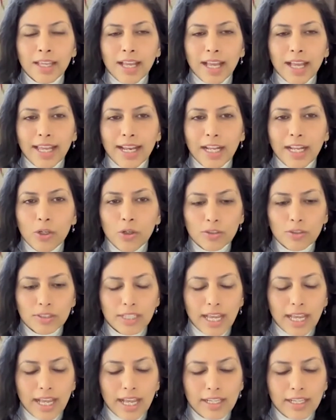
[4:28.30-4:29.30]
And I looked
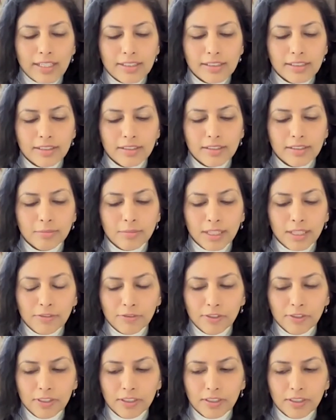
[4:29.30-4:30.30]
at my
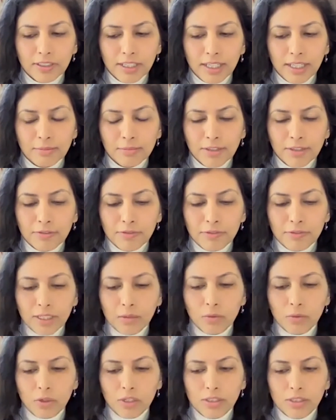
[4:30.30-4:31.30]
fear, and my fear
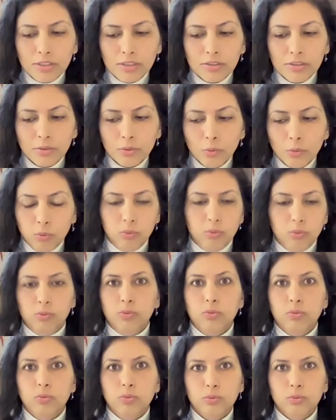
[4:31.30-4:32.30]
was,
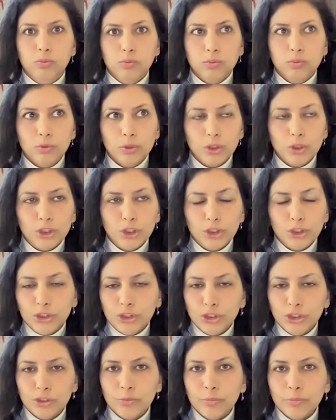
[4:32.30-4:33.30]
you
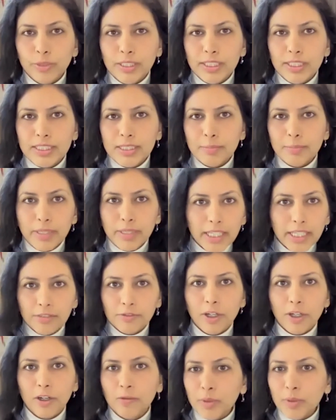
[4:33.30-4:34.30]
shouldn't be speaking in
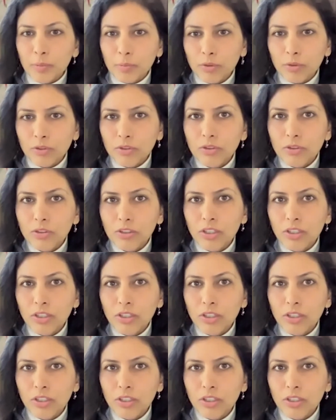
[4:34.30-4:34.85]
front of people.